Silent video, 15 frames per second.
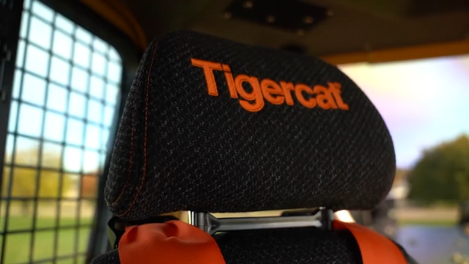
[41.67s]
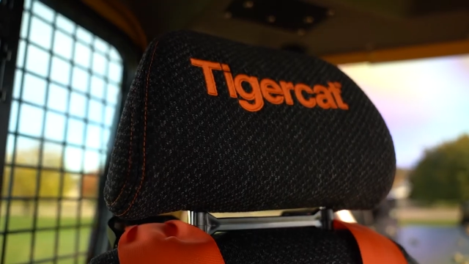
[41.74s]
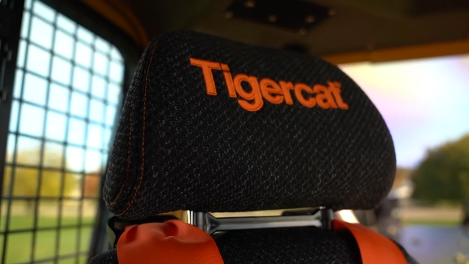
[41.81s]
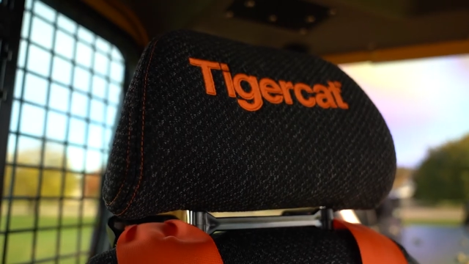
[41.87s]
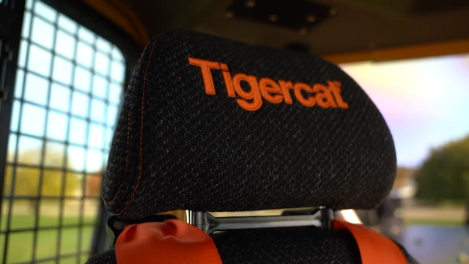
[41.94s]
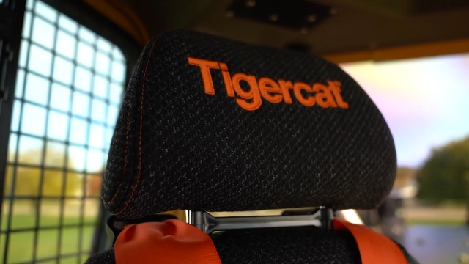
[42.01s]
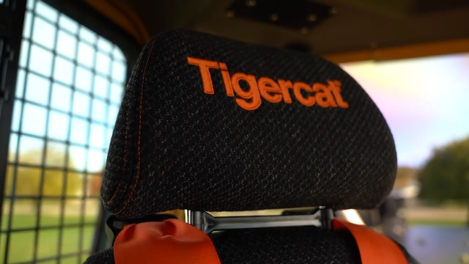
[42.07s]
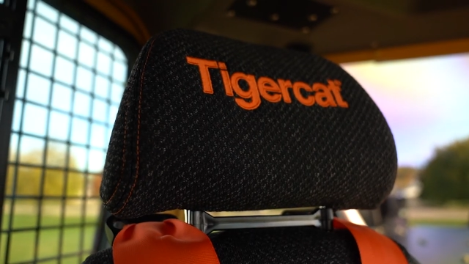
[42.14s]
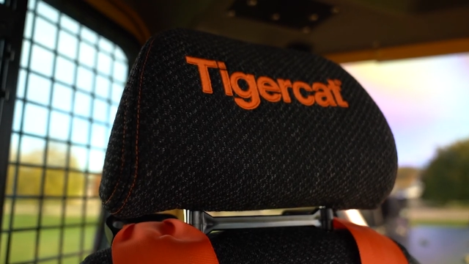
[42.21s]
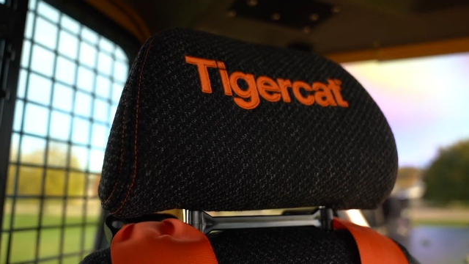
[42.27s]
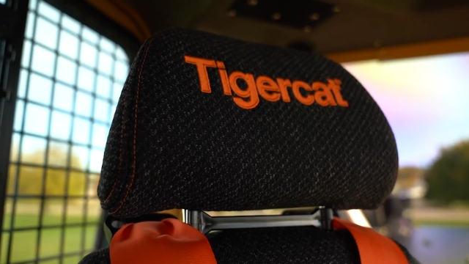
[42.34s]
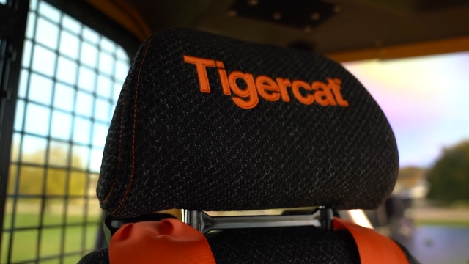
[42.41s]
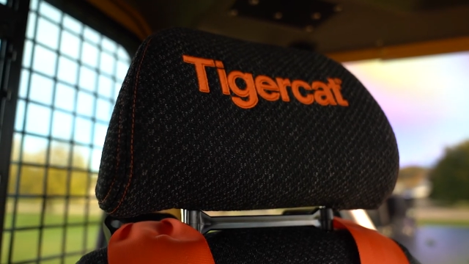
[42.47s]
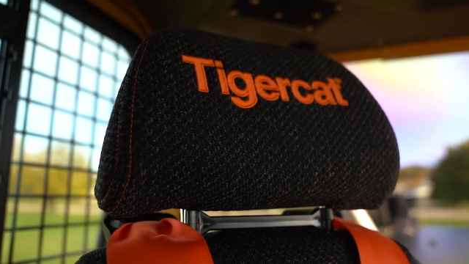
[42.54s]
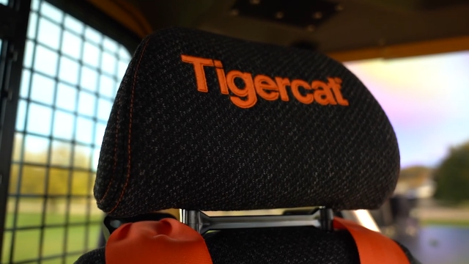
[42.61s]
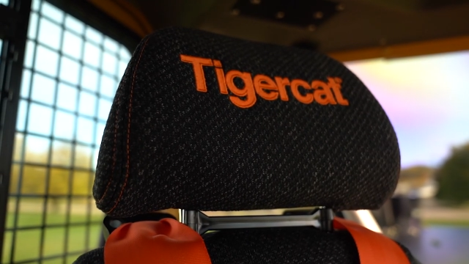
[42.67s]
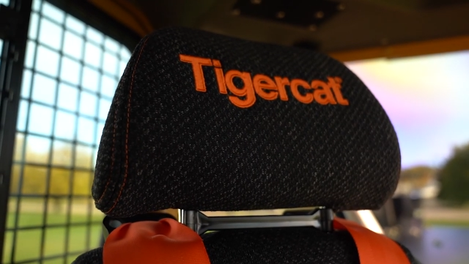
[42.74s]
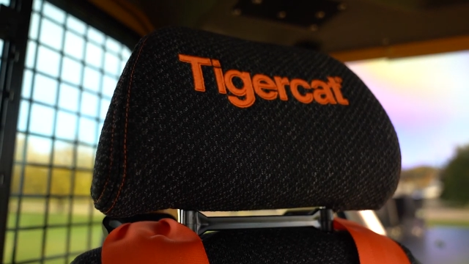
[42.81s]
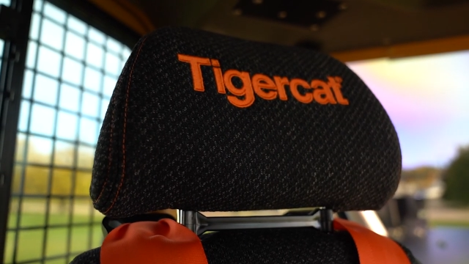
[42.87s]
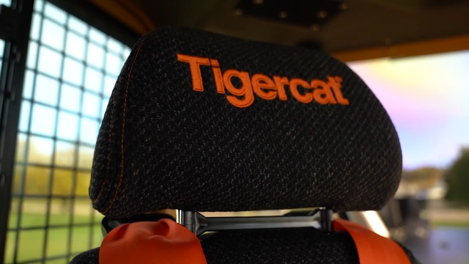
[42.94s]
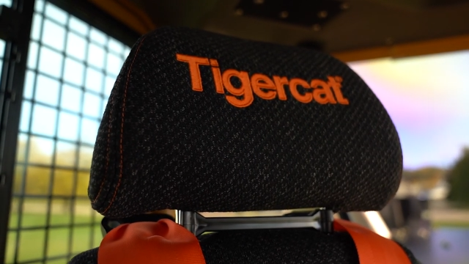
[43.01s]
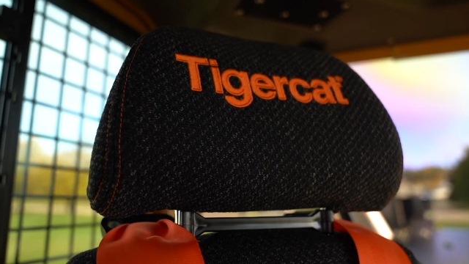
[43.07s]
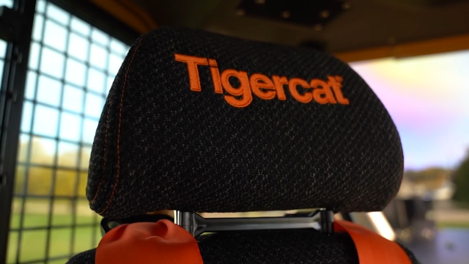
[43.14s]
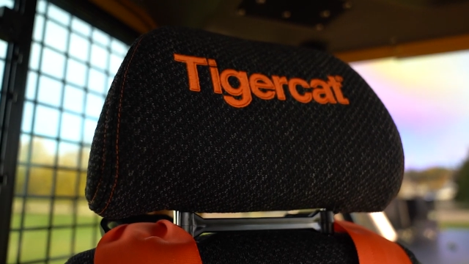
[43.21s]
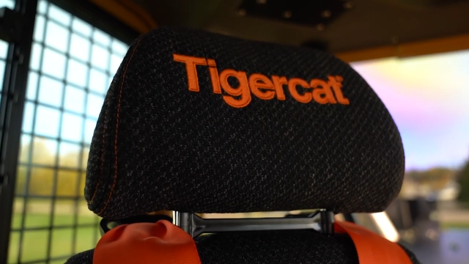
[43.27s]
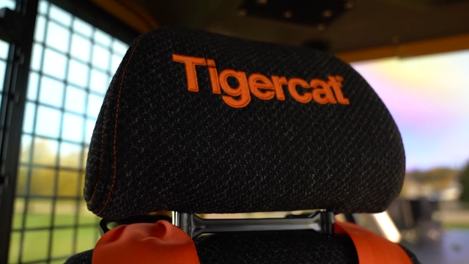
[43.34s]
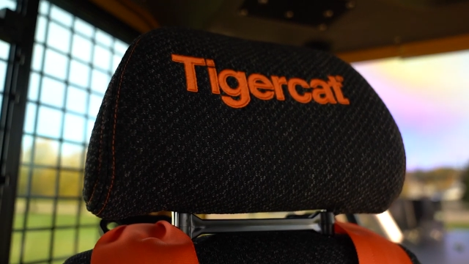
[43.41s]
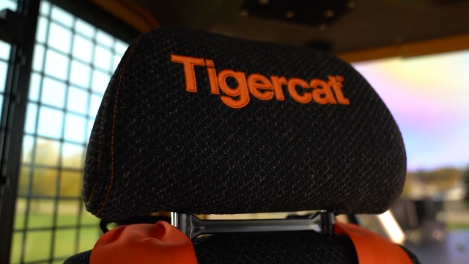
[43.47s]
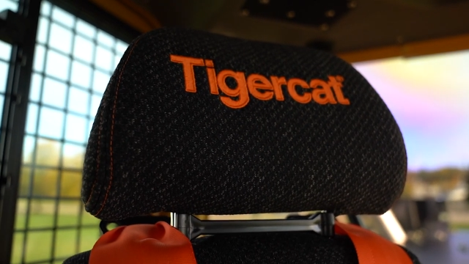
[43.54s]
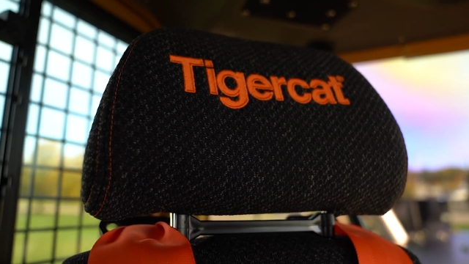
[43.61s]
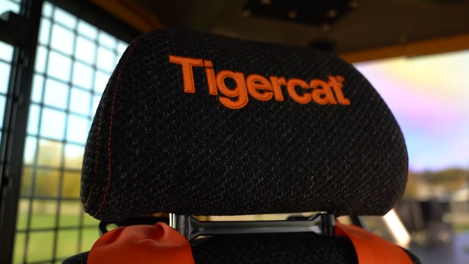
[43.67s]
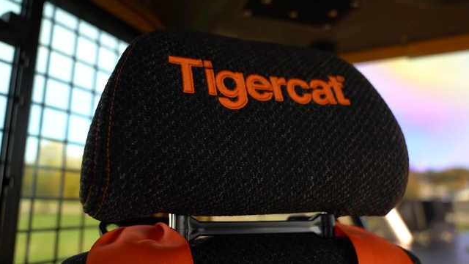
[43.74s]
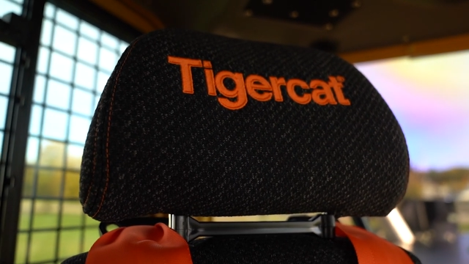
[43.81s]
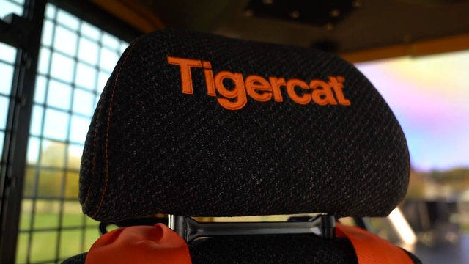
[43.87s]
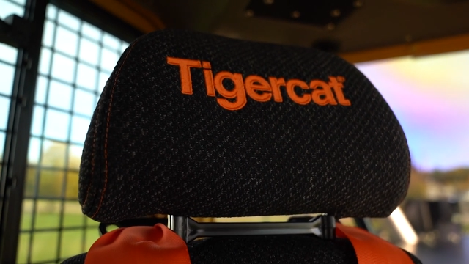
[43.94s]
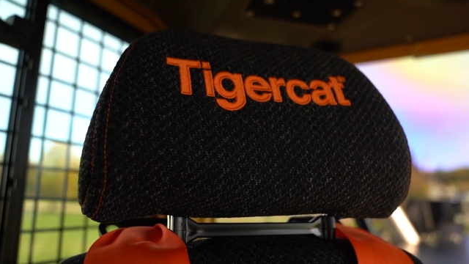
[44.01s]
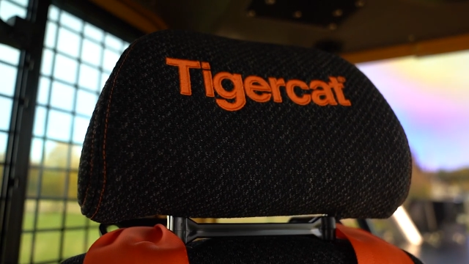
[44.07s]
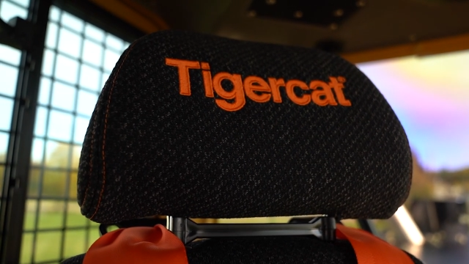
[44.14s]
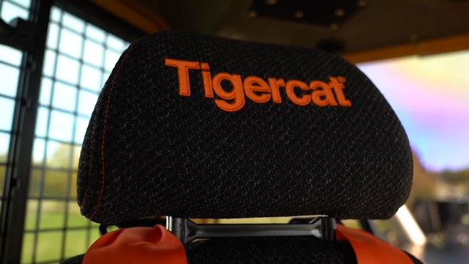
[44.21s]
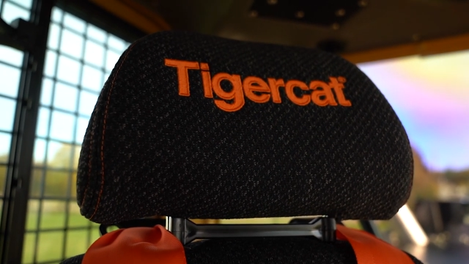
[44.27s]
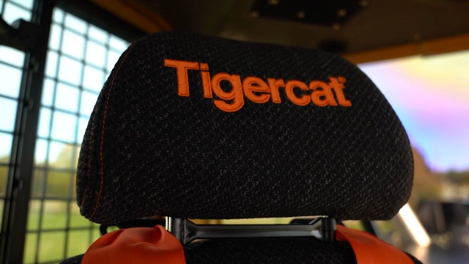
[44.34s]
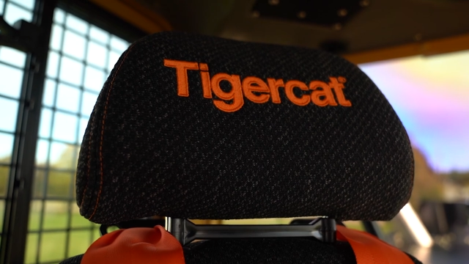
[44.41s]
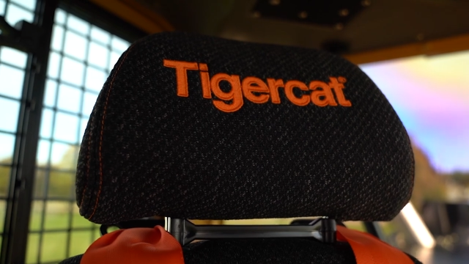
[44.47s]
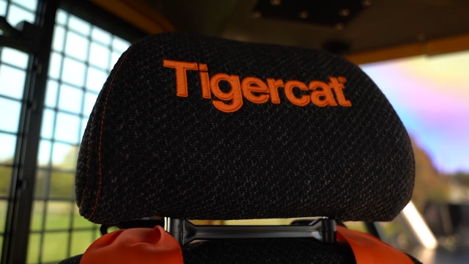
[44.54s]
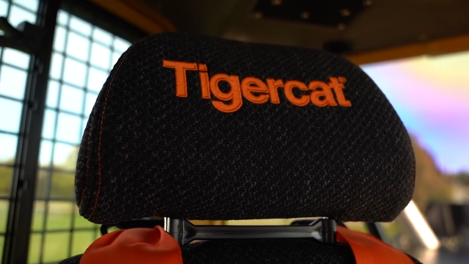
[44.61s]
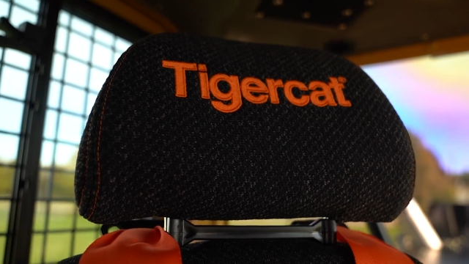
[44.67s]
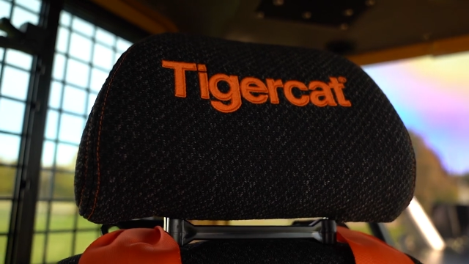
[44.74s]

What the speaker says: [unreadable: no face in view]